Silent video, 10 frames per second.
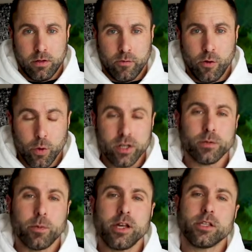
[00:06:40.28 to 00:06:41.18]
If you want to
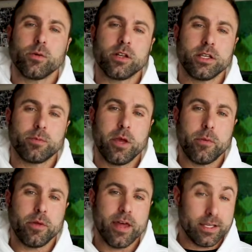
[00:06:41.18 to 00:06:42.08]
speak to one of these
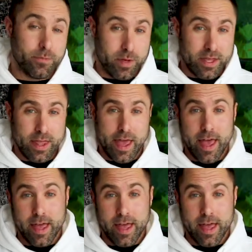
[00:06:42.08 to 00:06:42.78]
people that has been there